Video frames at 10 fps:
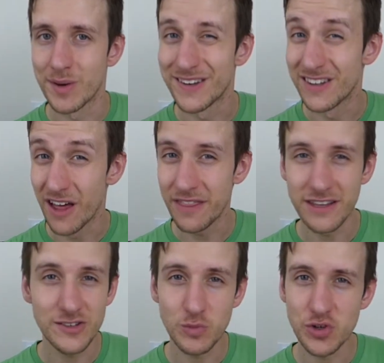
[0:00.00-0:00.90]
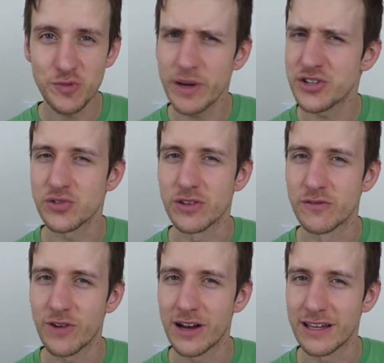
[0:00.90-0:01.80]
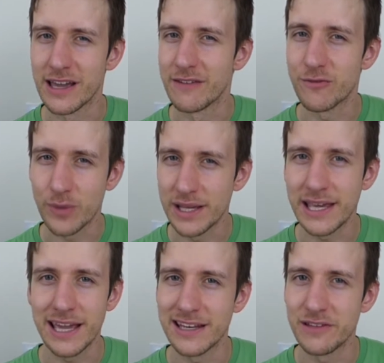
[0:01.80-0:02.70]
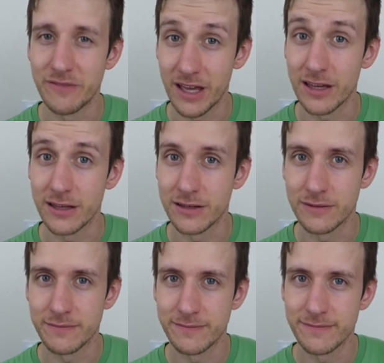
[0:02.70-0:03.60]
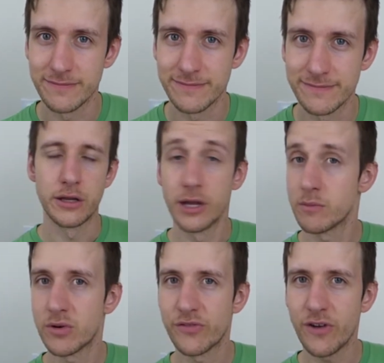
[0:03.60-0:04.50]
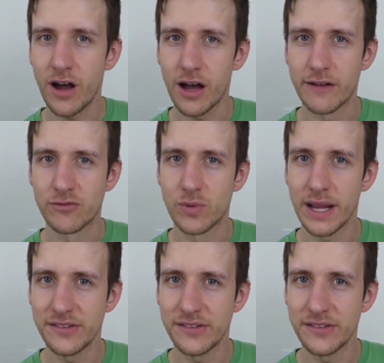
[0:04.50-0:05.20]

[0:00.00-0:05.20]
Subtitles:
but nothing is more special than finding a free candy van. Number five,